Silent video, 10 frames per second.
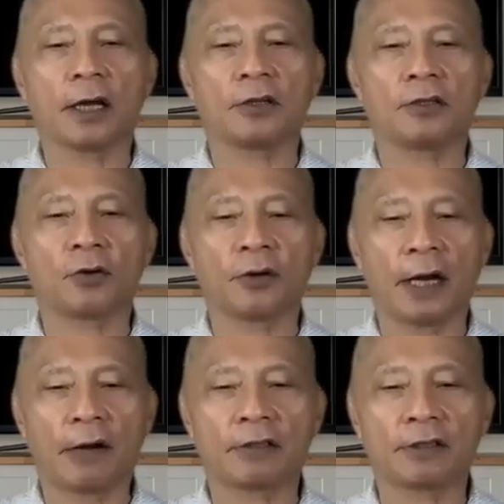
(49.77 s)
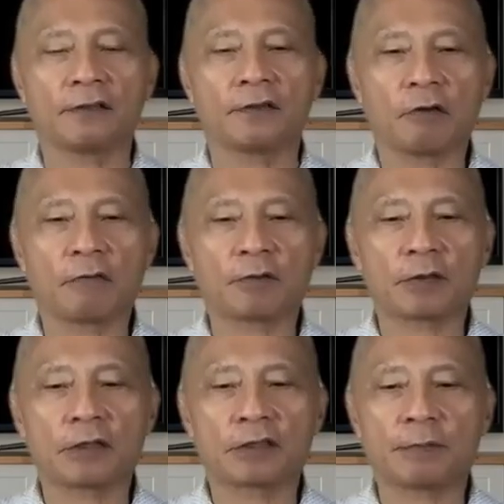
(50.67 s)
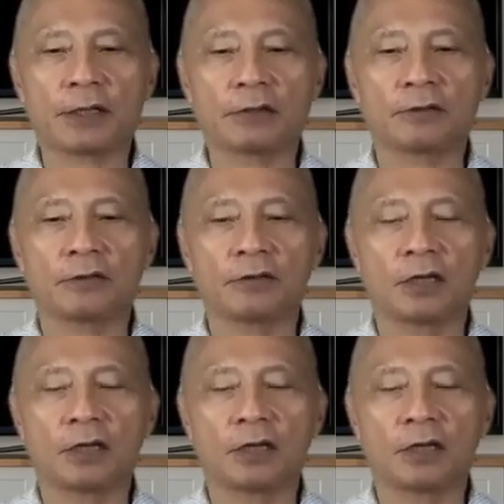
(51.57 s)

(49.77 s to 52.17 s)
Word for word: and your narrative with respect